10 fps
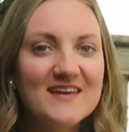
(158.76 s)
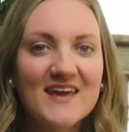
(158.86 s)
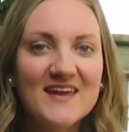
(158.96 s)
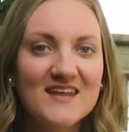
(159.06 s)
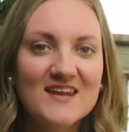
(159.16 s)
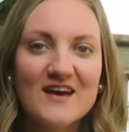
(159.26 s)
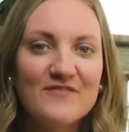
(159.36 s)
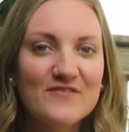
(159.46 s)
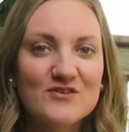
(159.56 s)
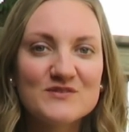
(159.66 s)
I can't get
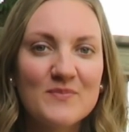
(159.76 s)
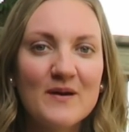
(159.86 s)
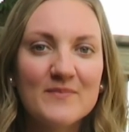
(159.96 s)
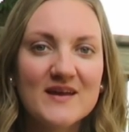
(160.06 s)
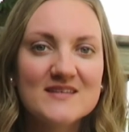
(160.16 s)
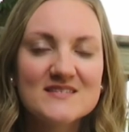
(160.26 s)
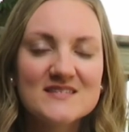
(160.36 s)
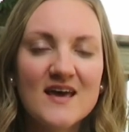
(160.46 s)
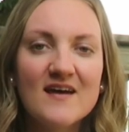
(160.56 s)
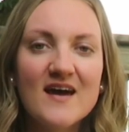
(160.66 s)
enough of those
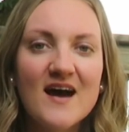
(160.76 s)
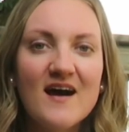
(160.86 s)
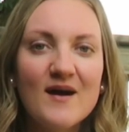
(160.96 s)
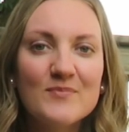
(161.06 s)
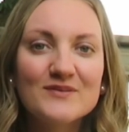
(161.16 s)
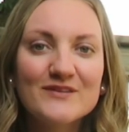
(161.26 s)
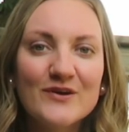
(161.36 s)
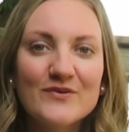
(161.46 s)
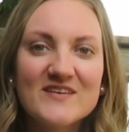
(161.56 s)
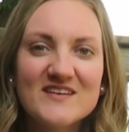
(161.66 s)
pumpkins.
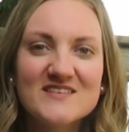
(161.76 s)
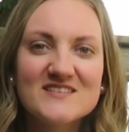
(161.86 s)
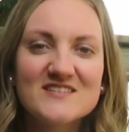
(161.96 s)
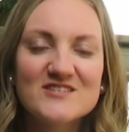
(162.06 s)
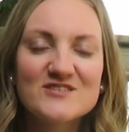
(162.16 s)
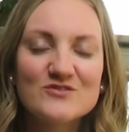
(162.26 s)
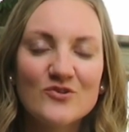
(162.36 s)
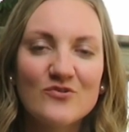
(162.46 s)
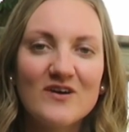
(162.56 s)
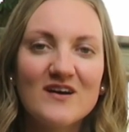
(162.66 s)
Below this
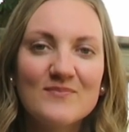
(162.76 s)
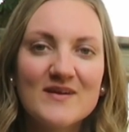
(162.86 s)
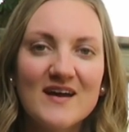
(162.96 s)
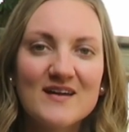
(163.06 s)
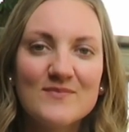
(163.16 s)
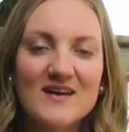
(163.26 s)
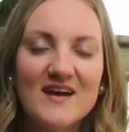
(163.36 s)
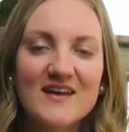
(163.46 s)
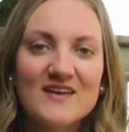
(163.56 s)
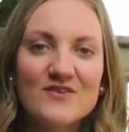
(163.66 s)
stool behind me,
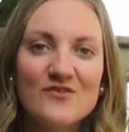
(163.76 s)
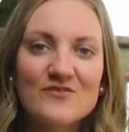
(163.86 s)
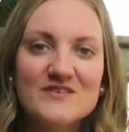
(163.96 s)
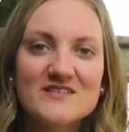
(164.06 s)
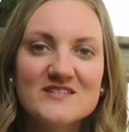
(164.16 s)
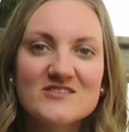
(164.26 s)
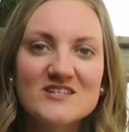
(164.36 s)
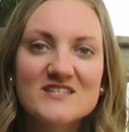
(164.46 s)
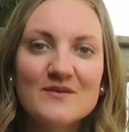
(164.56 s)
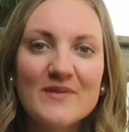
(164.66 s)
I used
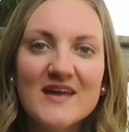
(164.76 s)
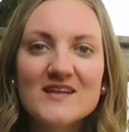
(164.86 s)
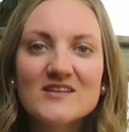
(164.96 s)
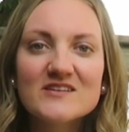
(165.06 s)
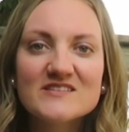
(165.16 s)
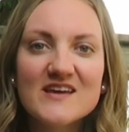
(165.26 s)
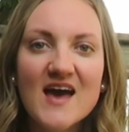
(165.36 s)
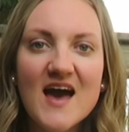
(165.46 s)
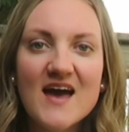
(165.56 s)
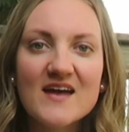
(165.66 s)
just some antlers I
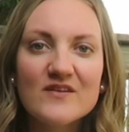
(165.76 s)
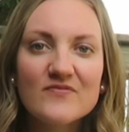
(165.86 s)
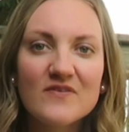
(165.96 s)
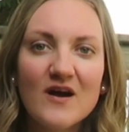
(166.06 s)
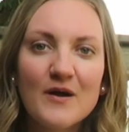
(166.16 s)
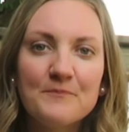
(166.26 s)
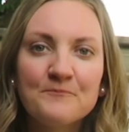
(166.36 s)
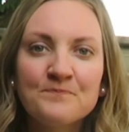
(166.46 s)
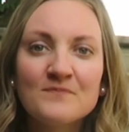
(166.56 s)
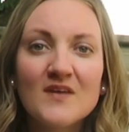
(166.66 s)
had from